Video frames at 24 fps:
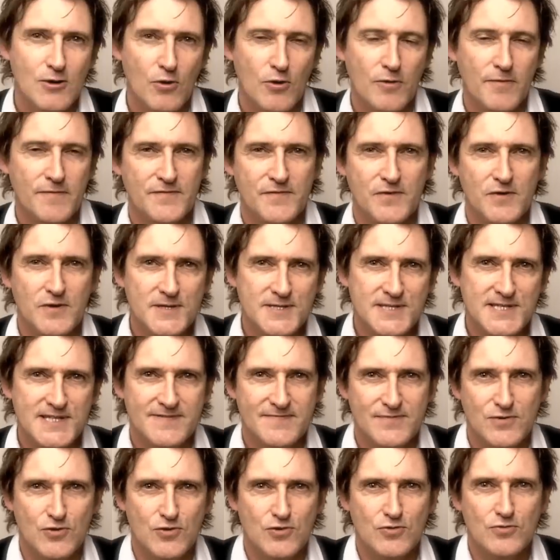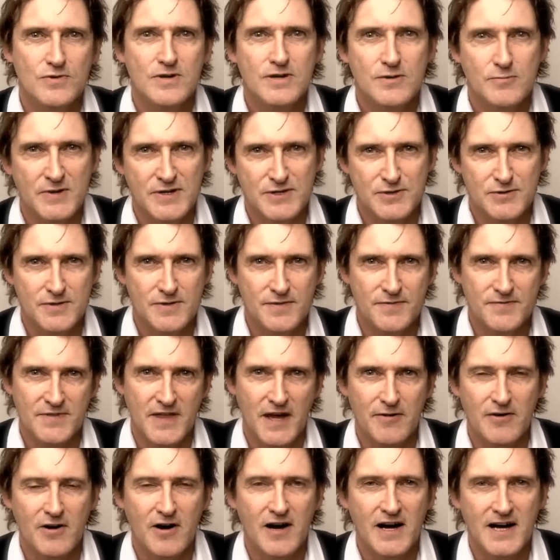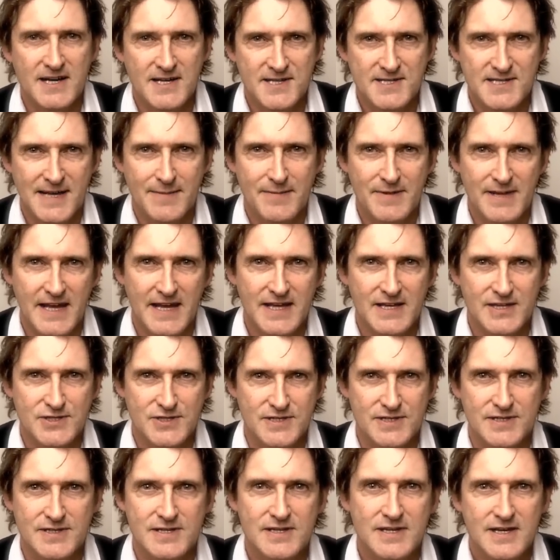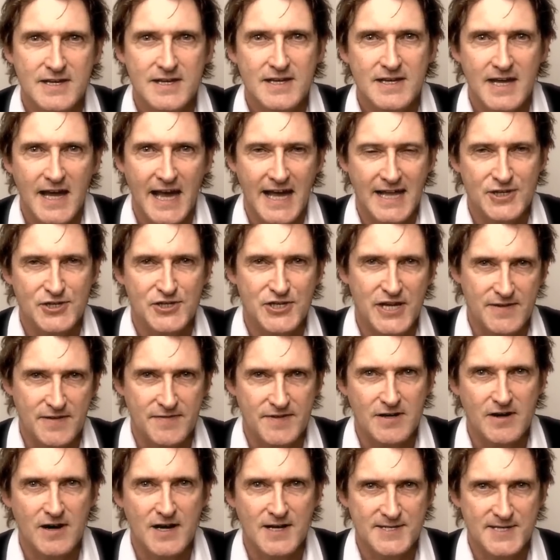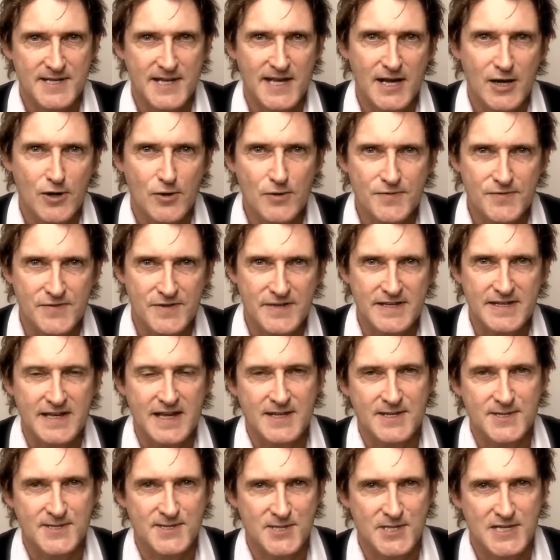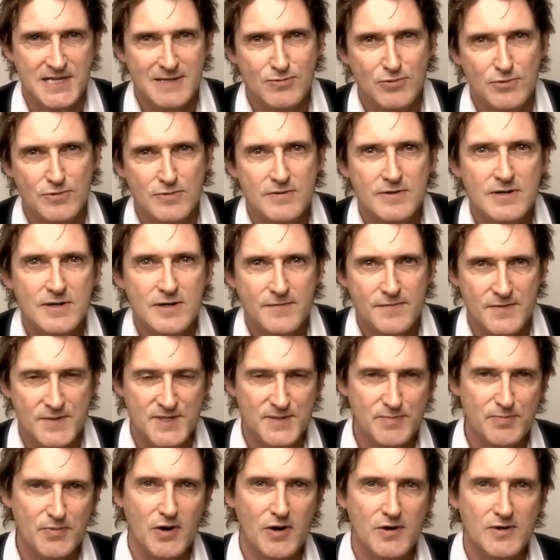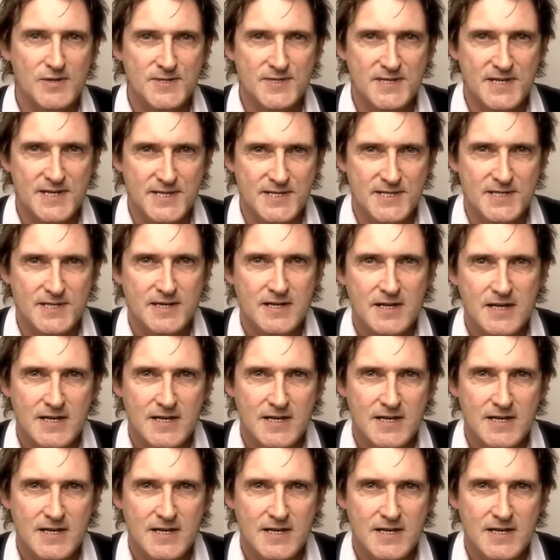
Well, first of all, we do a thorough eye examination and check that the eyes are healthy and suitable for this process.